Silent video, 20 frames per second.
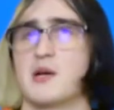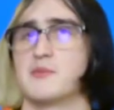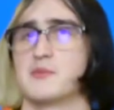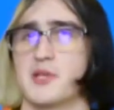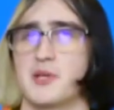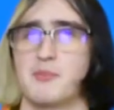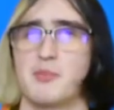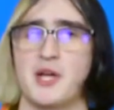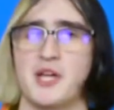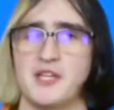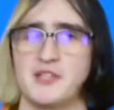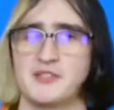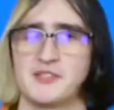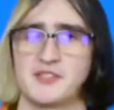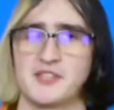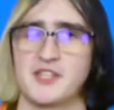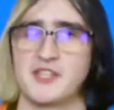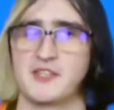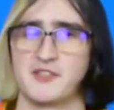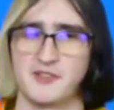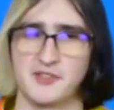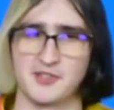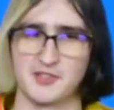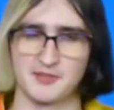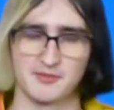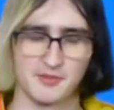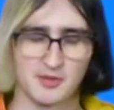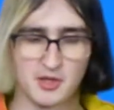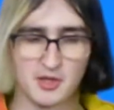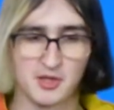I painstakingly
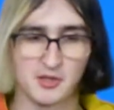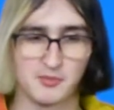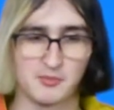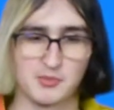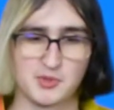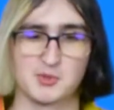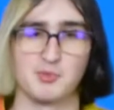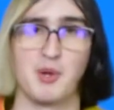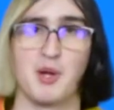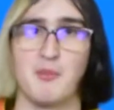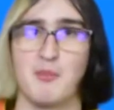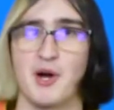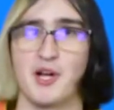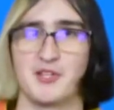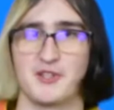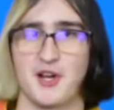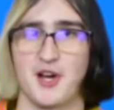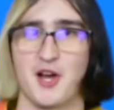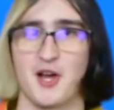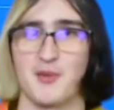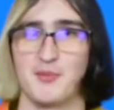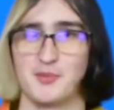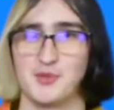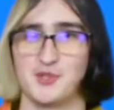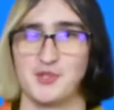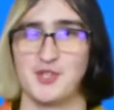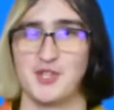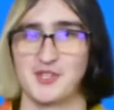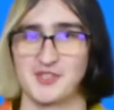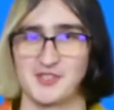spend my time
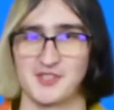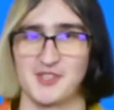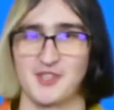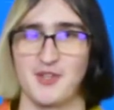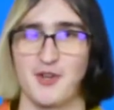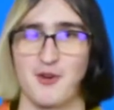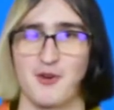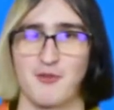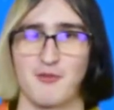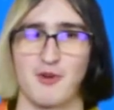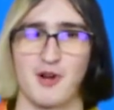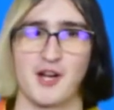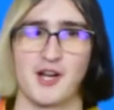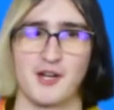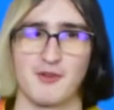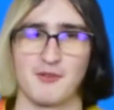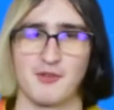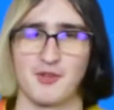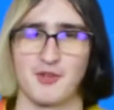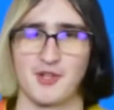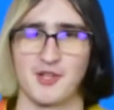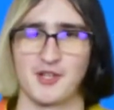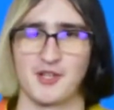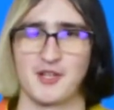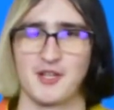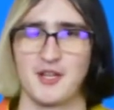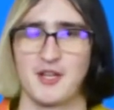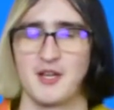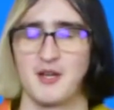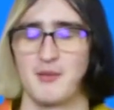just to notify everything.
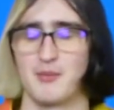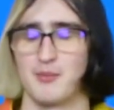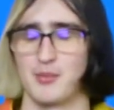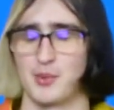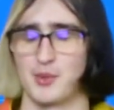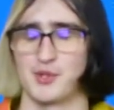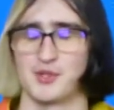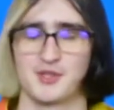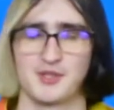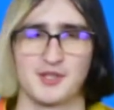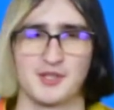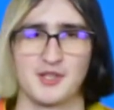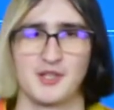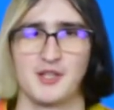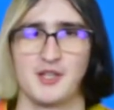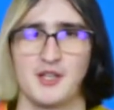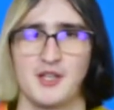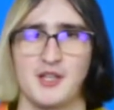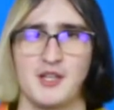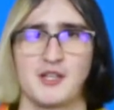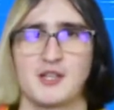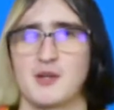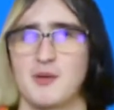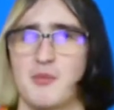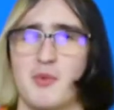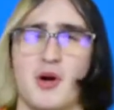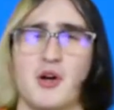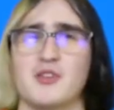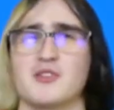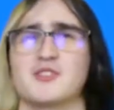But
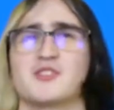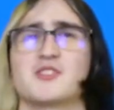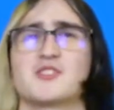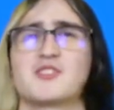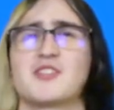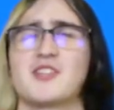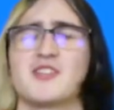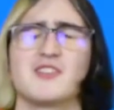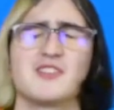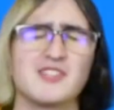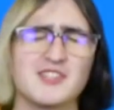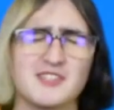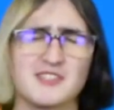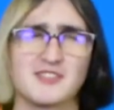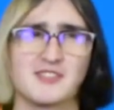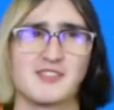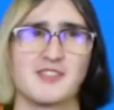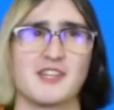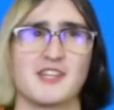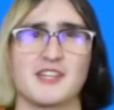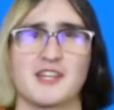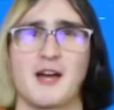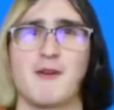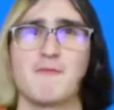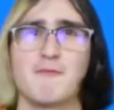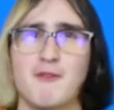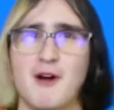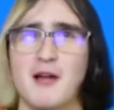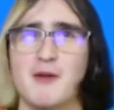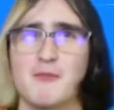come on, just at least, I'm
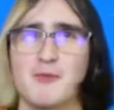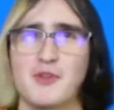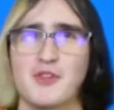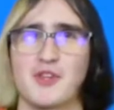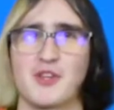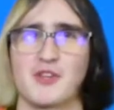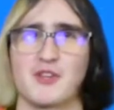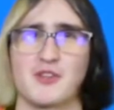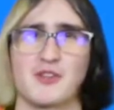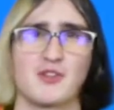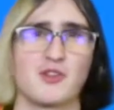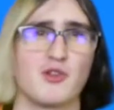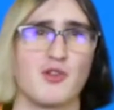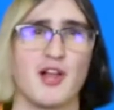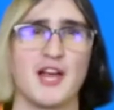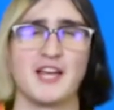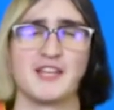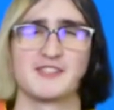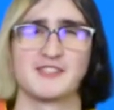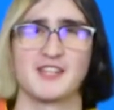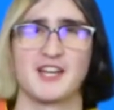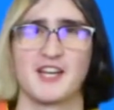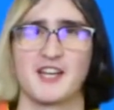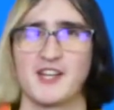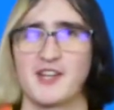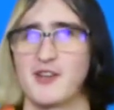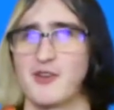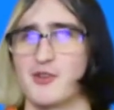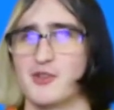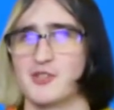fine with the glance at
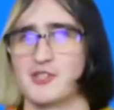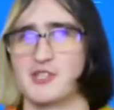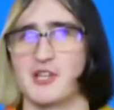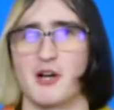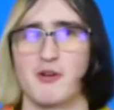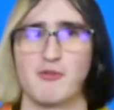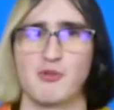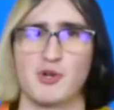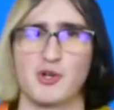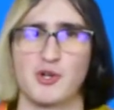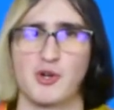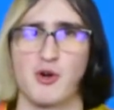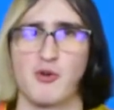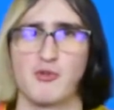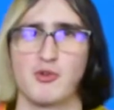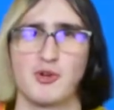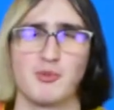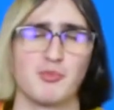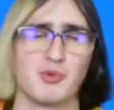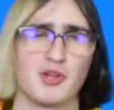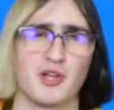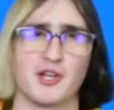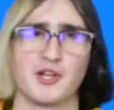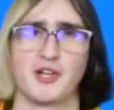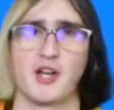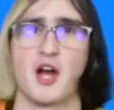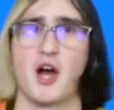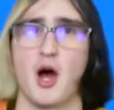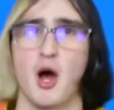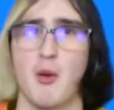it or just hovering over it, but
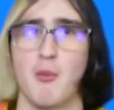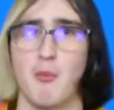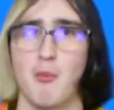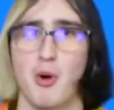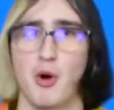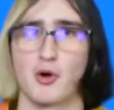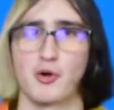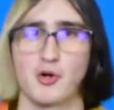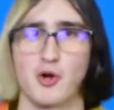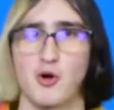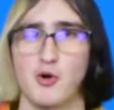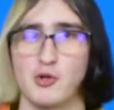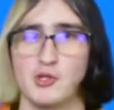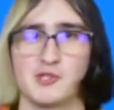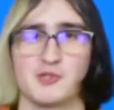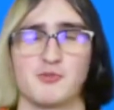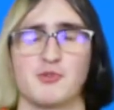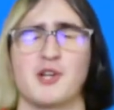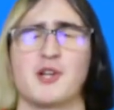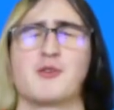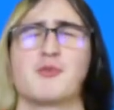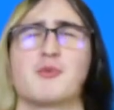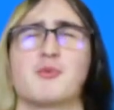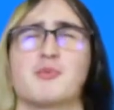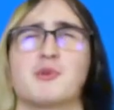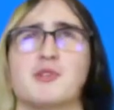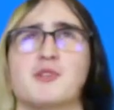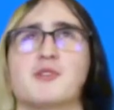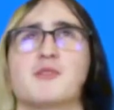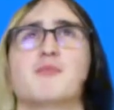a mark all as read would
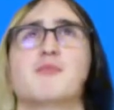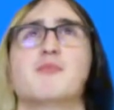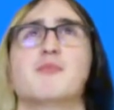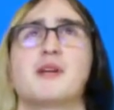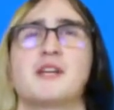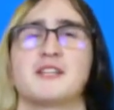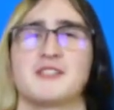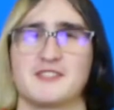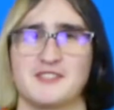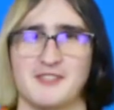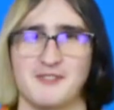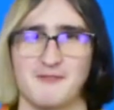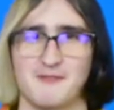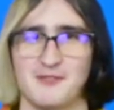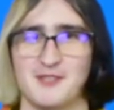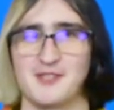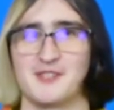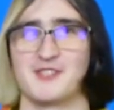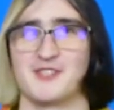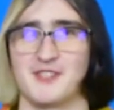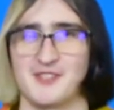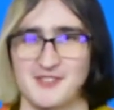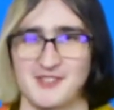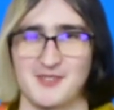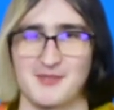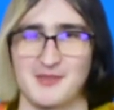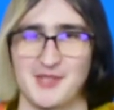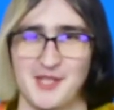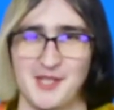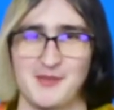be an amazing feature in
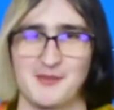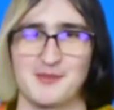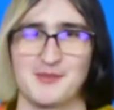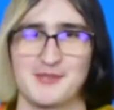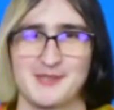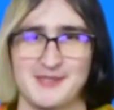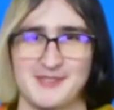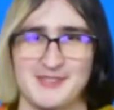some games.